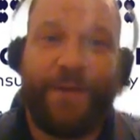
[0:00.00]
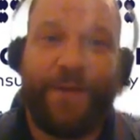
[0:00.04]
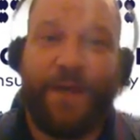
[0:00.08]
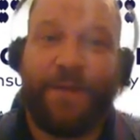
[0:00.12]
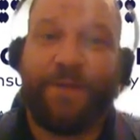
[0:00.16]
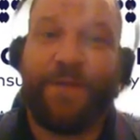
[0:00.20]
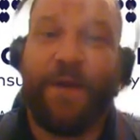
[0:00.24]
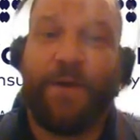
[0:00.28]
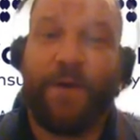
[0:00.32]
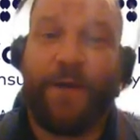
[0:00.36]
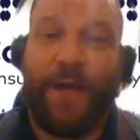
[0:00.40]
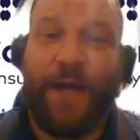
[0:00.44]
Like,
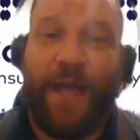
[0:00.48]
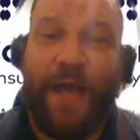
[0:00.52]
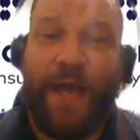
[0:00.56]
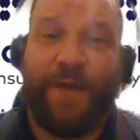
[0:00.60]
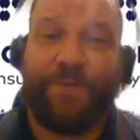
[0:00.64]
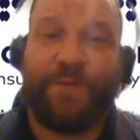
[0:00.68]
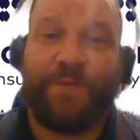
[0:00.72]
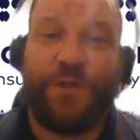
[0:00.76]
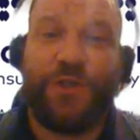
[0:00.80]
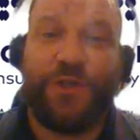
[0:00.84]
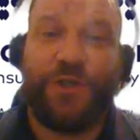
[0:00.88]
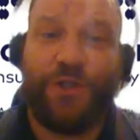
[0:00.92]
they're going to
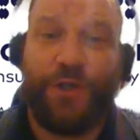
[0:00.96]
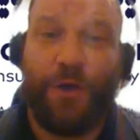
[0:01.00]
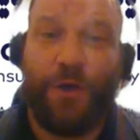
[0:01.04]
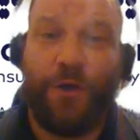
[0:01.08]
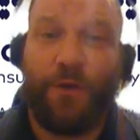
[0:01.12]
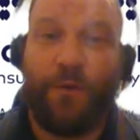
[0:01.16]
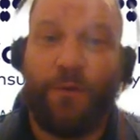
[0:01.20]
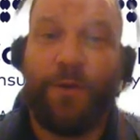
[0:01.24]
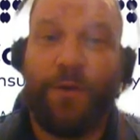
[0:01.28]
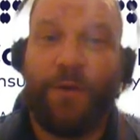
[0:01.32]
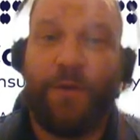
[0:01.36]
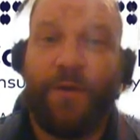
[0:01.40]
have to
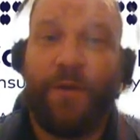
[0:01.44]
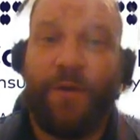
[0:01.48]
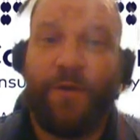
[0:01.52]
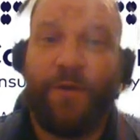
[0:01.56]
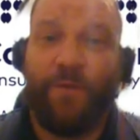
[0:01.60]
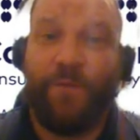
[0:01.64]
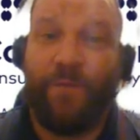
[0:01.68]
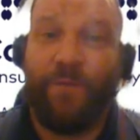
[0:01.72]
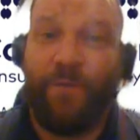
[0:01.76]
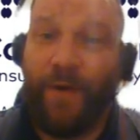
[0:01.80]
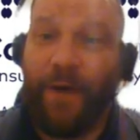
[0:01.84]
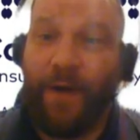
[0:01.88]
show
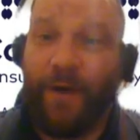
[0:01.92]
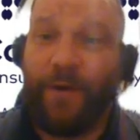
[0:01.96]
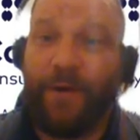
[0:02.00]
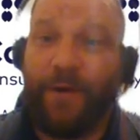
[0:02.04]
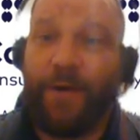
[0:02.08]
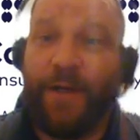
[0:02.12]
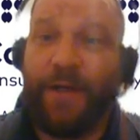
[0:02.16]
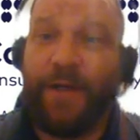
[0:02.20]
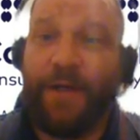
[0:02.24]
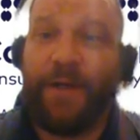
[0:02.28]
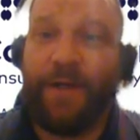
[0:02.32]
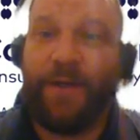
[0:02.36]

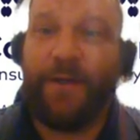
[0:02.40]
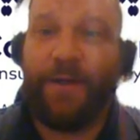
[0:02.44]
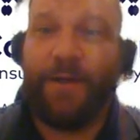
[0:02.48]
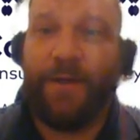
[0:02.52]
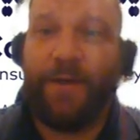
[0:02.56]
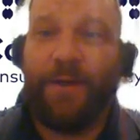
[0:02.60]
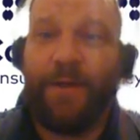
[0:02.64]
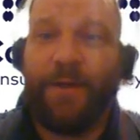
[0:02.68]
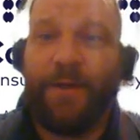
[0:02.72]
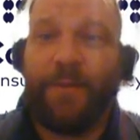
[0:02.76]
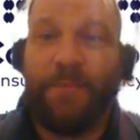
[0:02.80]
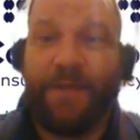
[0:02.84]
very
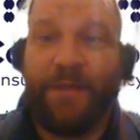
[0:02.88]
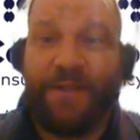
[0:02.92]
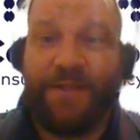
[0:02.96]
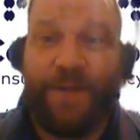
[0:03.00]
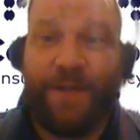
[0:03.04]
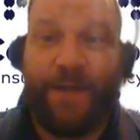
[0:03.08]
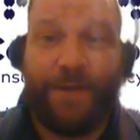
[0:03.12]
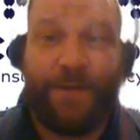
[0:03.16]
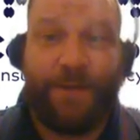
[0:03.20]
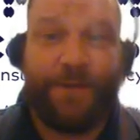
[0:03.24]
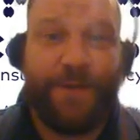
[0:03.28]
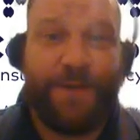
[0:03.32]

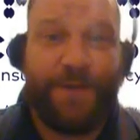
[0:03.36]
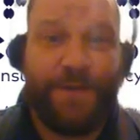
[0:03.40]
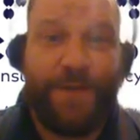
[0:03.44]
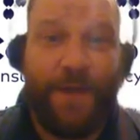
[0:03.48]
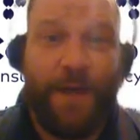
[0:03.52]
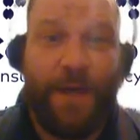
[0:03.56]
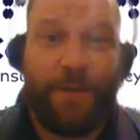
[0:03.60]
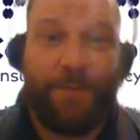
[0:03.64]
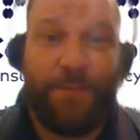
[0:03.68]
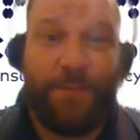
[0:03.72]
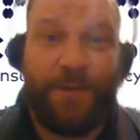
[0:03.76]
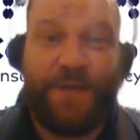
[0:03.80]
meticulous
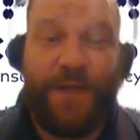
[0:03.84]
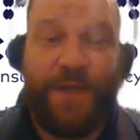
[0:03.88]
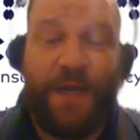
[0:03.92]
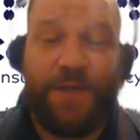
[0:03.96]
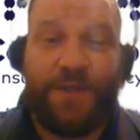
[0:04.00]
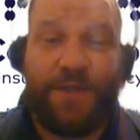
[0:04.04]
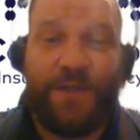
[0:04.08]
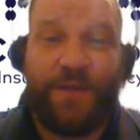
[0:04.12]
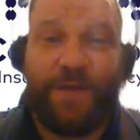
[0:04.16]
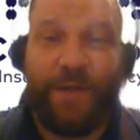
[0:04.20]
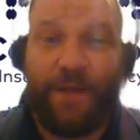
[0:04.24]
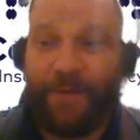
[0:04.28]

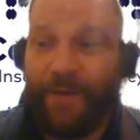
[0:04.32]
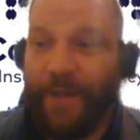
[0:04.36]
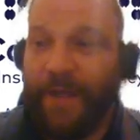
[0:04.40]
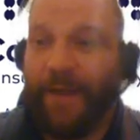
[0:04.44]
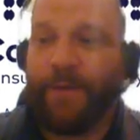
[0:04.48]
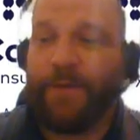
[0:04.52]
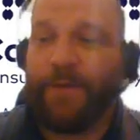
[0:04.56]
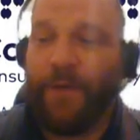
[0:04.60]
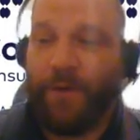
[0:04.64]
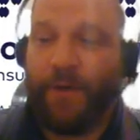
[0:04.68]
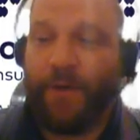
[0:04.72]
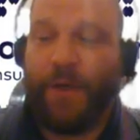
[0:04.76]
documentation that,
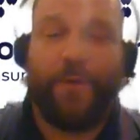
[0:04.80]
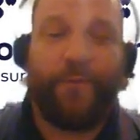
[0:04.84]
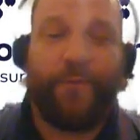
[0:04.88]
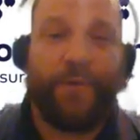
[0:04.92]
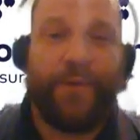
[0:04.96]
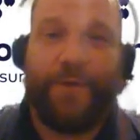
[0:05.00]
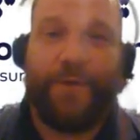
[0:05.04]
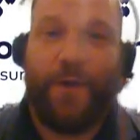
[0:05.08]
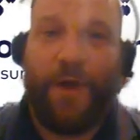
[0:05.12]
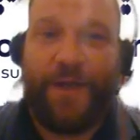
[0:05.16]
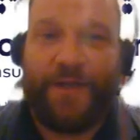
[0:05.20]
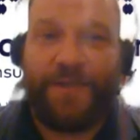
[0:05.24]
like, okay,
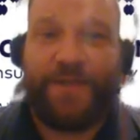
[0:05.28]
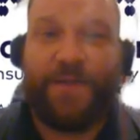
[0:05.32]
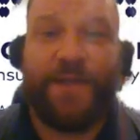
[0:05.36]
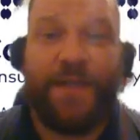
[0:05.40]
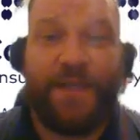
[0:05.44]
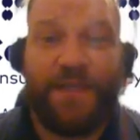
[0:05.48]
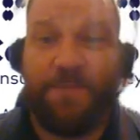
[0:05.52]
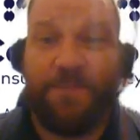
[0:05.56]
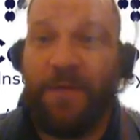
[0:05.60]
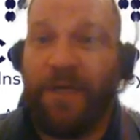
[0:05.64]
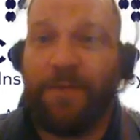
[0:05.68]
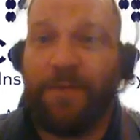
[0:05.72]
we lost
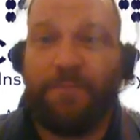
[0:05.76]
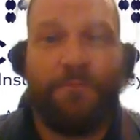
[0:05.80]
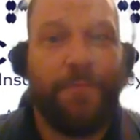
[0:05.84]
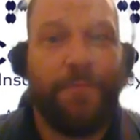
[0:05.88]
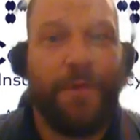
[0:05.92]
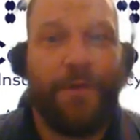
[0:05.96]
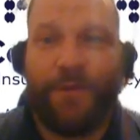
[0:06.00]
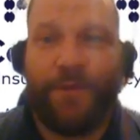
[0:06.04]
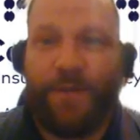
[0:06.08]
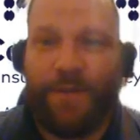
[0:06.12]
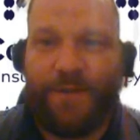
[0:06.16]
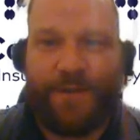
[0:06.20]
this many
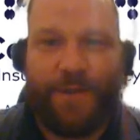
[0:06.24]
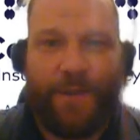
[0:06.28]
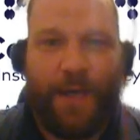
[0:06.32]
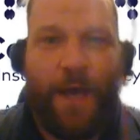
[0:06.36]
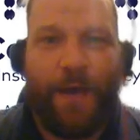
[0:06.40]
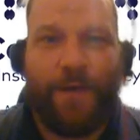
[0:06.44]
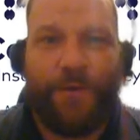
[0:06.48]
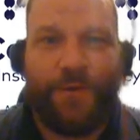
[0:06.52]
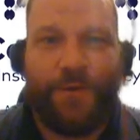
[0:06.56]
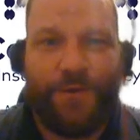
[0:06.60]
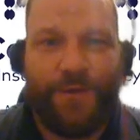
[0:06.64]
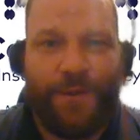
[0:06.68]
millions of
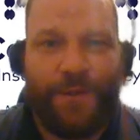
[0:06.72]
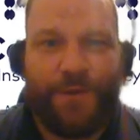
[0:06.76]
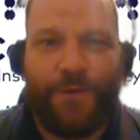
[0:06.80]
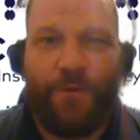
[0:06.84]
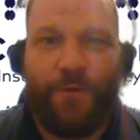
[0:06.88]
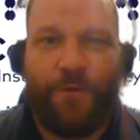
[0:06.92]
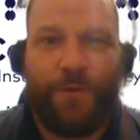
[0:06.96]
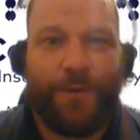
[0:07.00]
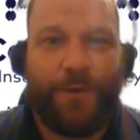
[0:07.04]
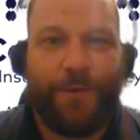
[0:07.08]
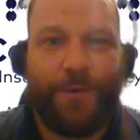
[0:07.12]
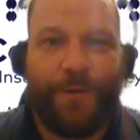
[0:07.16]
dollars this
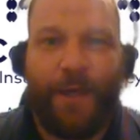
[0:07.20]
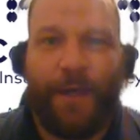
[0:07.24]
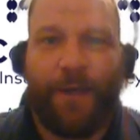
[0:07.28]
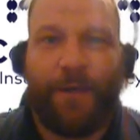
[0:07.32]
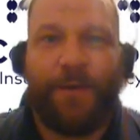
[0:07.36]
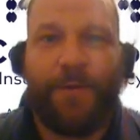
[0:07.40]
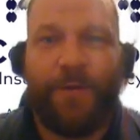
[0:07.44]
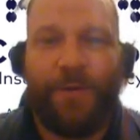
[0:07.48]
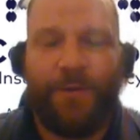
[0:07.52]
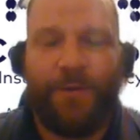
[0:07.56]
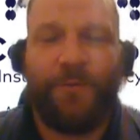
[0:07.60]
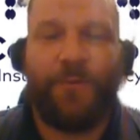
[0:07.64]
quarter. Like,
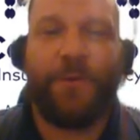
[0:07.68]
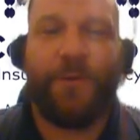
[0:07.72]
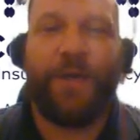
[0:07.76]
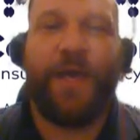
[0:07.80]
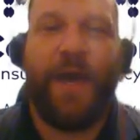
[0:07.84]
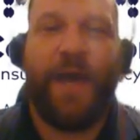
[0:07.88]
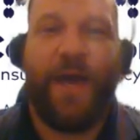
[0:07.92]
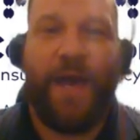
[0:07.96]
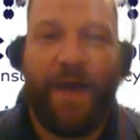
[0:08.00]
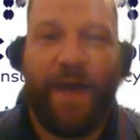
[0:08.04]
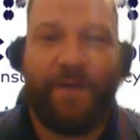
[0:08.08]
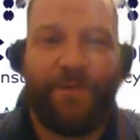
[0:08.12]
we
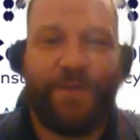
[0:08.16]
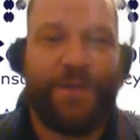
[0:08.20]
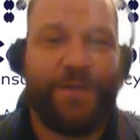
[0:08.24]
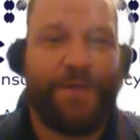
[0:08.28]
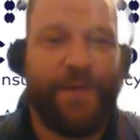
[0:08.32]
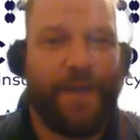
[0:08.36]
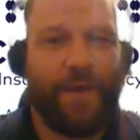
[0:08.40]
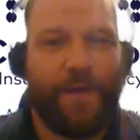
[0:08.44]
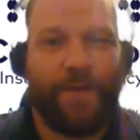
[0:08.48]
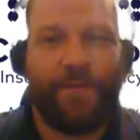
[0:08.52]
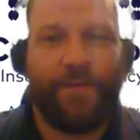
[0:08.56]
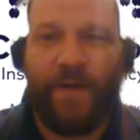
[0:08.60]
have to
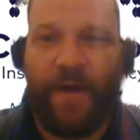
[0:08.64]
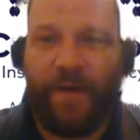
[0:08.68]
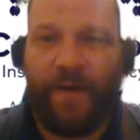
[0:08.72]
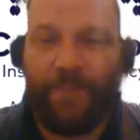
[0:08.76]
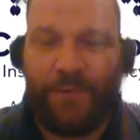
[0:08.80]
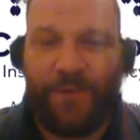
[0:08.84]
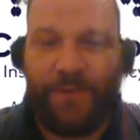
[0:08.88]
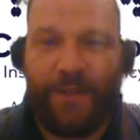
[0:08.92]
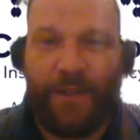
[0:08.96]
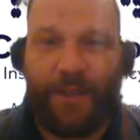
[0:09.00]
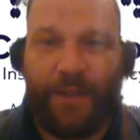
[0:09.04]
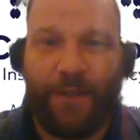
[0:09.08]
take a five
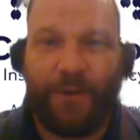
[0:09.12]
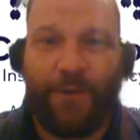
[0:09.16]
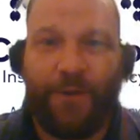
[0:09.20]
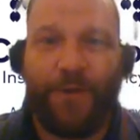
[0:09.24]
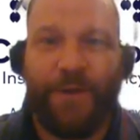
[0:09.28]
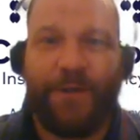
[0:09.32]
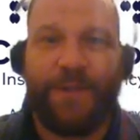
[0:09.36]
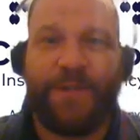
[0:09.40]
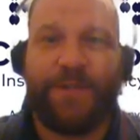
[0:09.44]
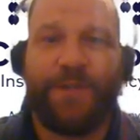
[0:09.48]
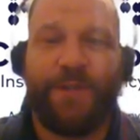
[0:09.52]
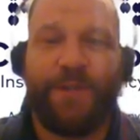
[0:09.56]
percent
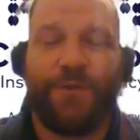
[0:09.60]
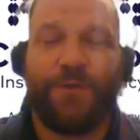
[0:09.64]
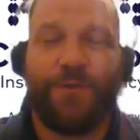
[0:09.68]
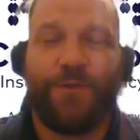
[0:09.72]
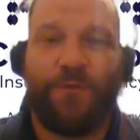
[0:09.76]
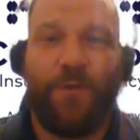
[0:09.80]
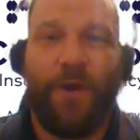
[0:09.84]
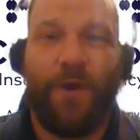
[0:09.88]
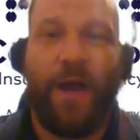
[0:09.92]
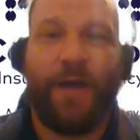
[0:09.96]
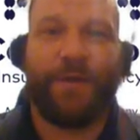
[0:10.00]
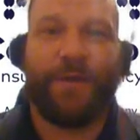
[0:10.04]
increase to
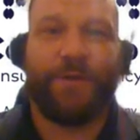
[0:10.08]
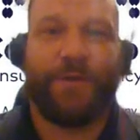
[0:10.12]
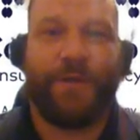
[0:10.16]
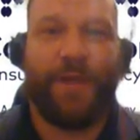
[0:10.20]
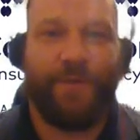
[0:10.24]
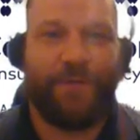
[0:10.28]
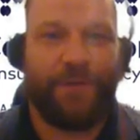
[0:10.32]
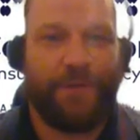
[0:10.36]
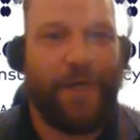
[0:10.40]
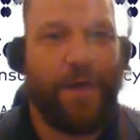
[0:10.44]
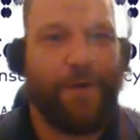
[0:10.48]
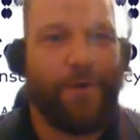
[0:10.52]
try to
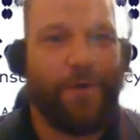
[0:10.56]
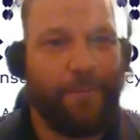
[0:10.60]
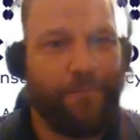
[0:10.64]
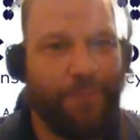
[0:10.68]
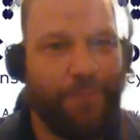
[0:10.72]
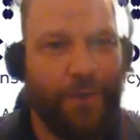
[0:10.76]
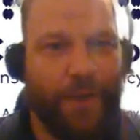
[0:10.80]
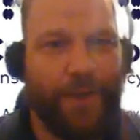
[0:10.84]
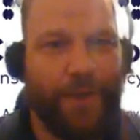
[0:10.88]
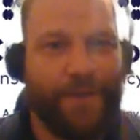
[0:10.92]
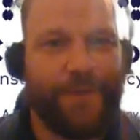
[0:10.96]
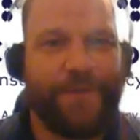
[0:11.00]
level out our
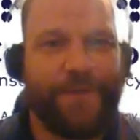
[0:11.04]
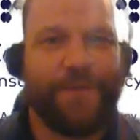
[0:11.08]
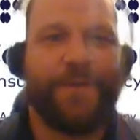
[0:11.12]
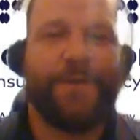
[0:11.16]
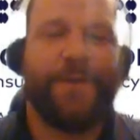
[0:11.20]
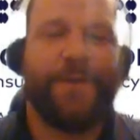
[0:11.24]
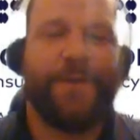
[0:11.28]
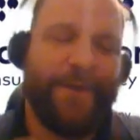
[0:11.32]
books.